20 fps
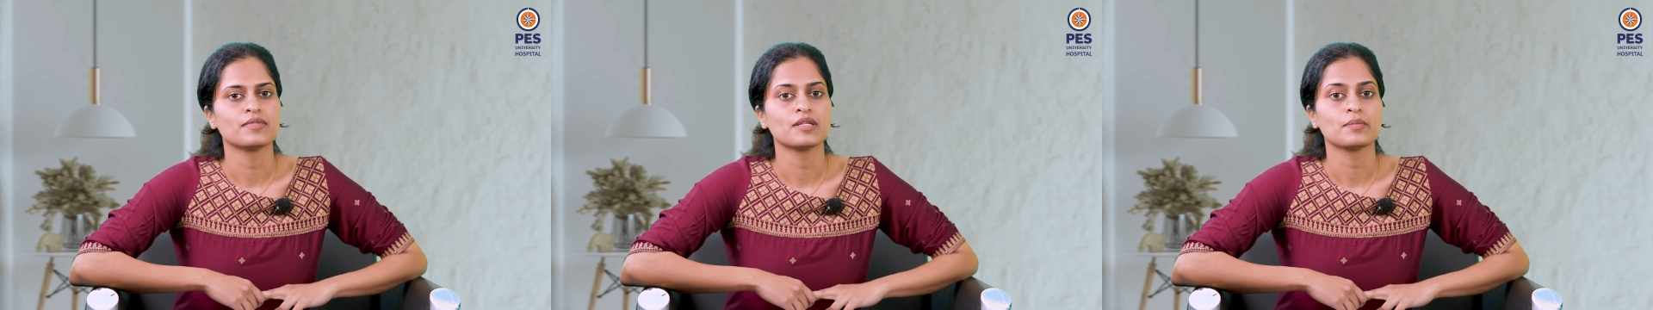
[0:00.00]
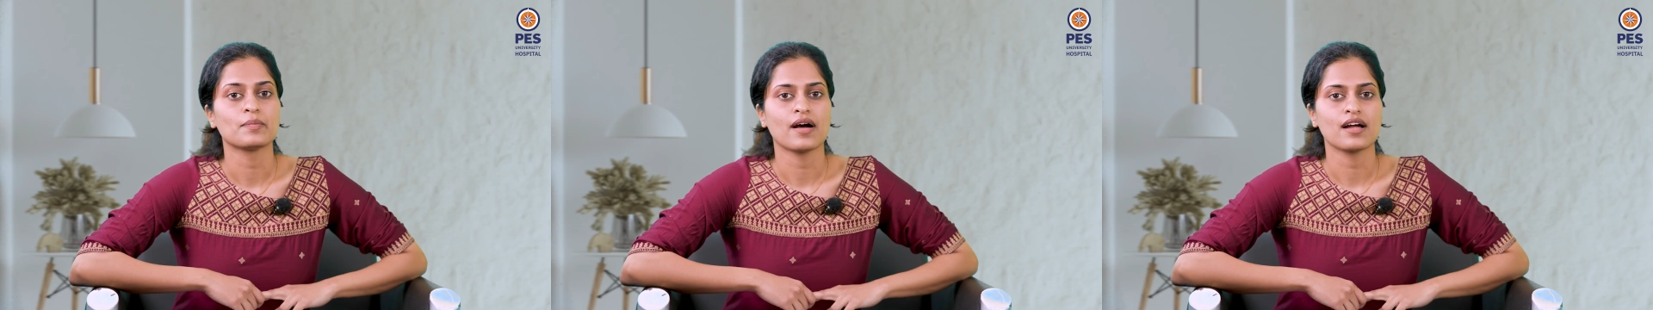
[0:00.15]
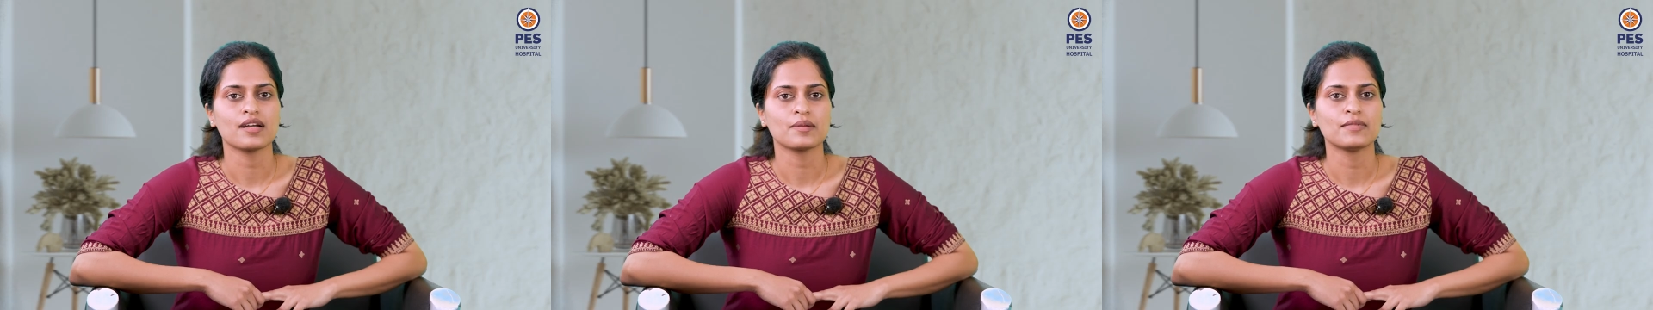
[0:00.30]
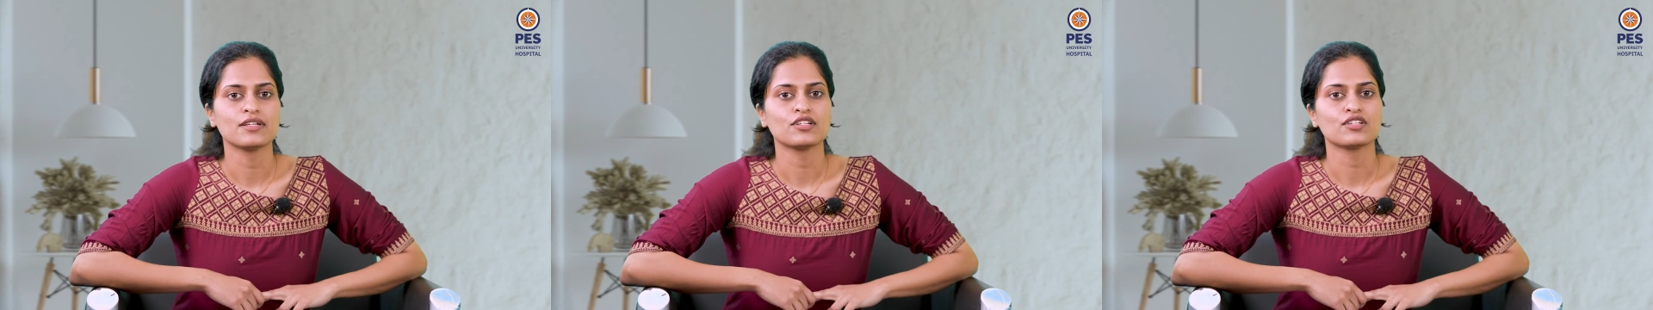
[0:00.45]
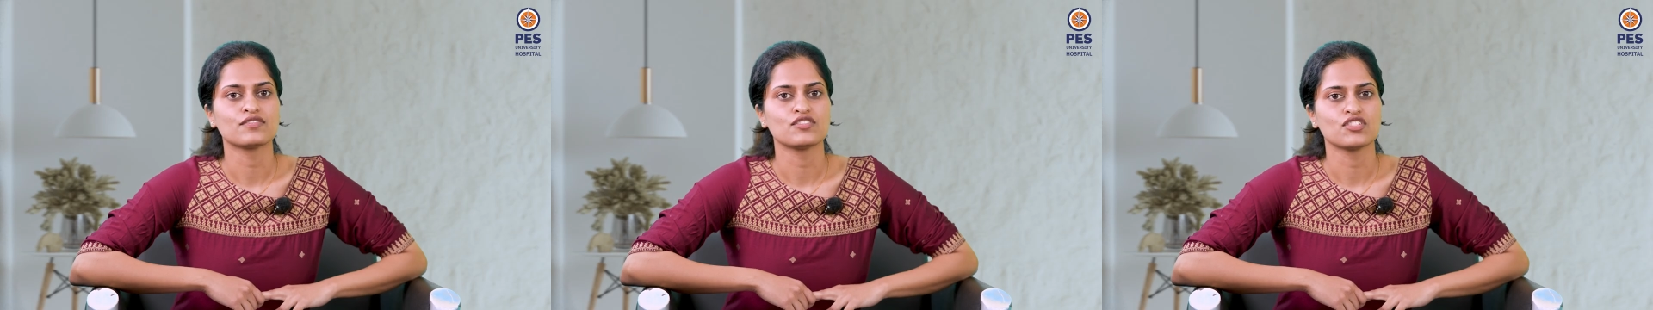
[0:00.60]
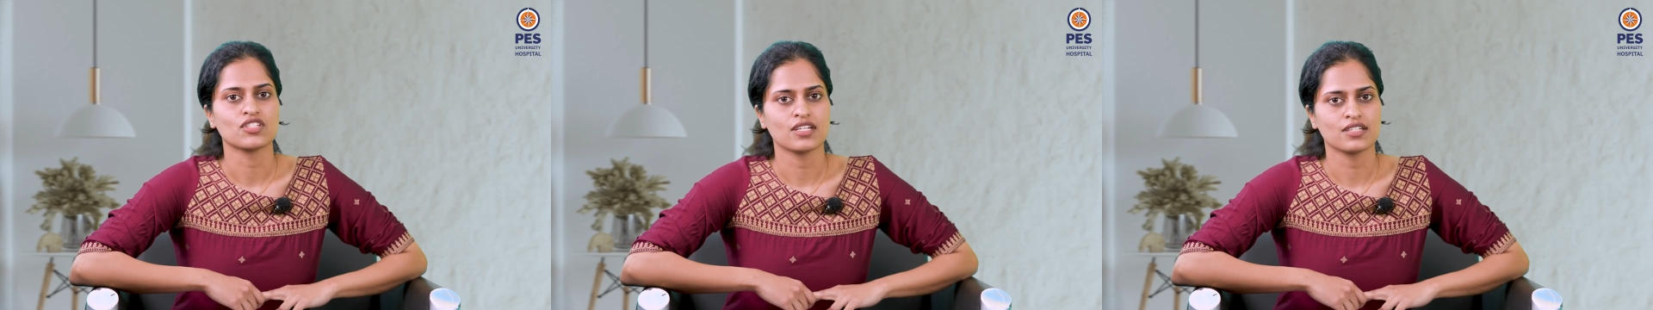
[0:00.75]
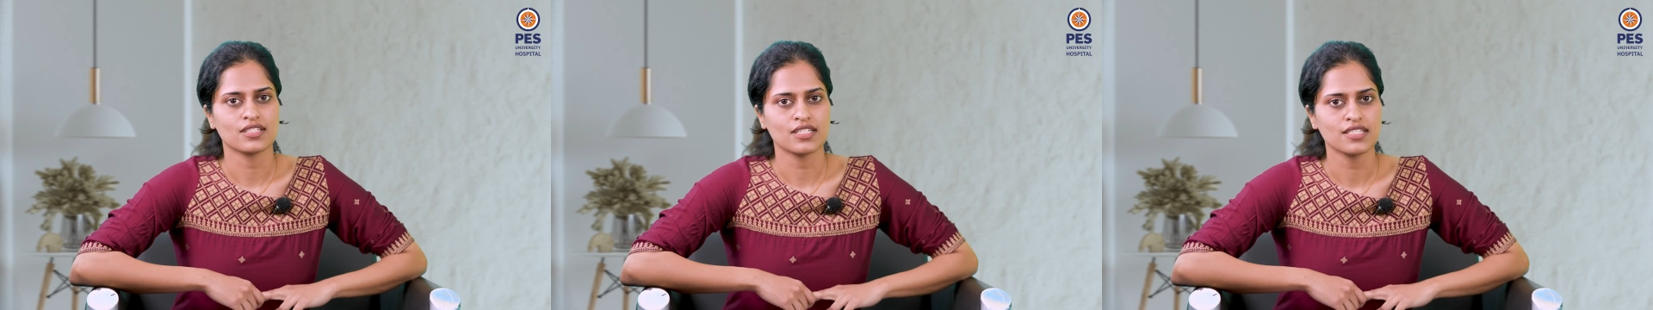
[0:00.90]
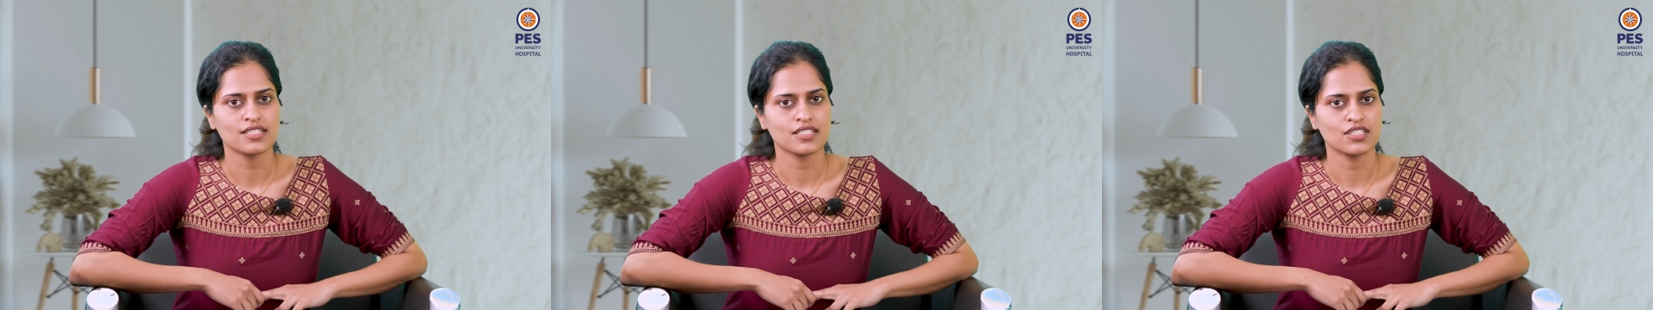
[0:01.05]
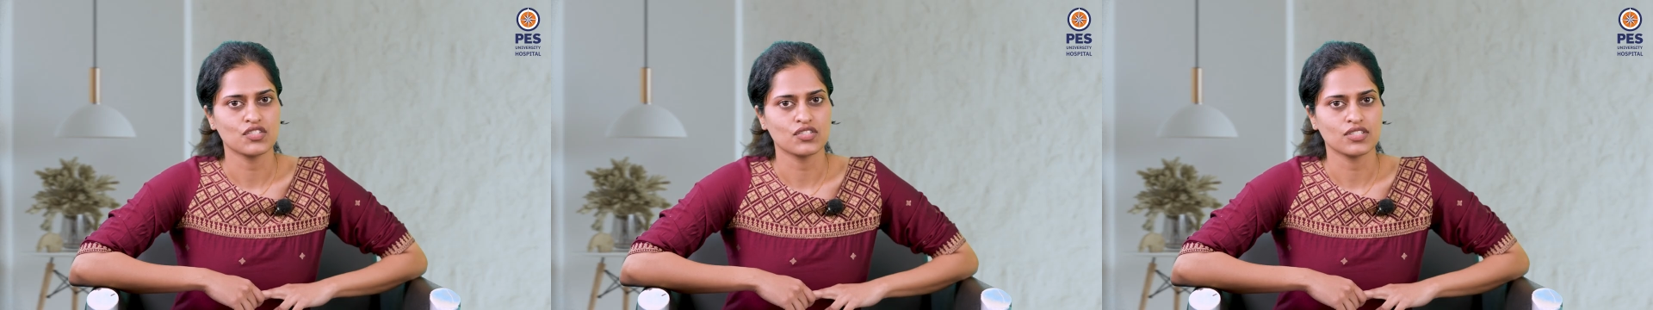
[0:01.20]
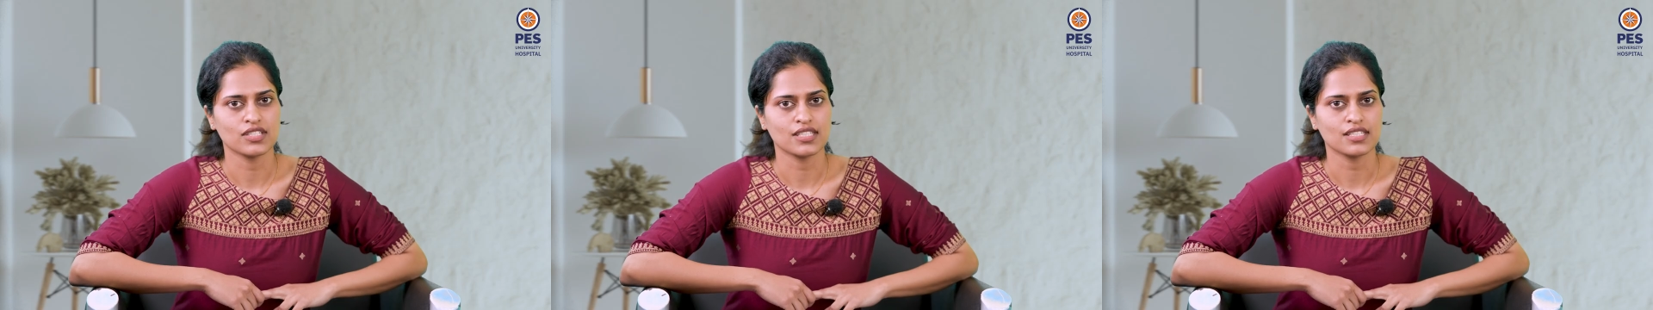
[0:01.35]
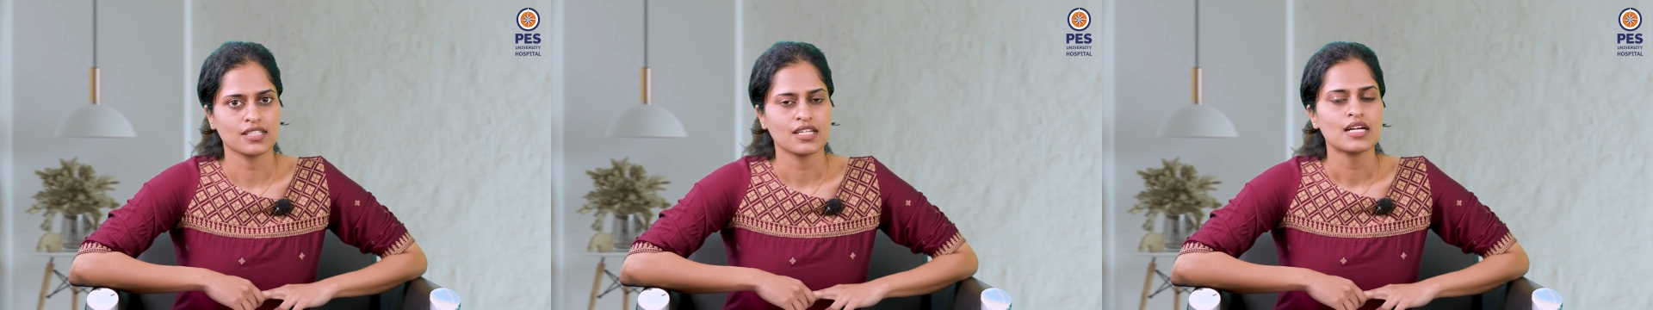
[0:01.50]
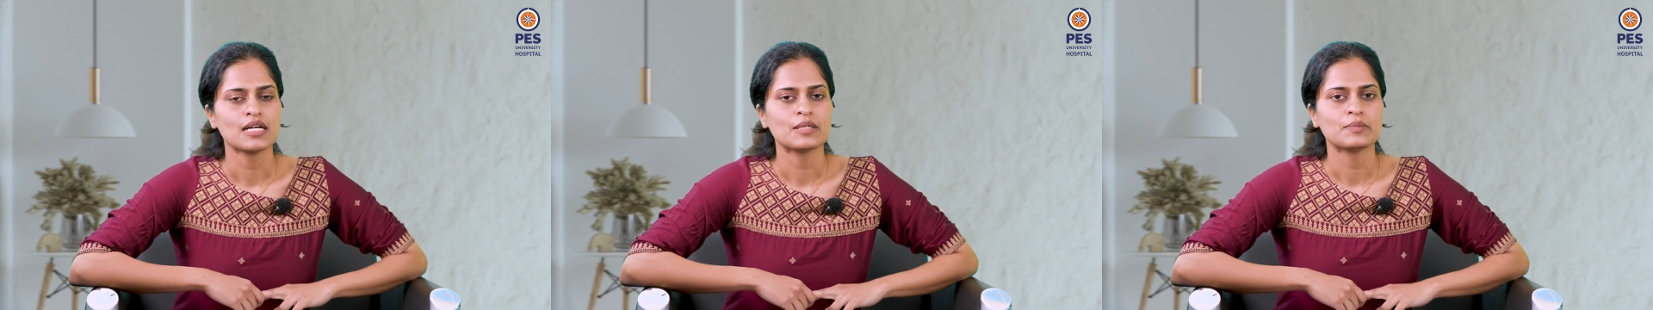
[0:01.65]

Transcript: Department of General Surgery,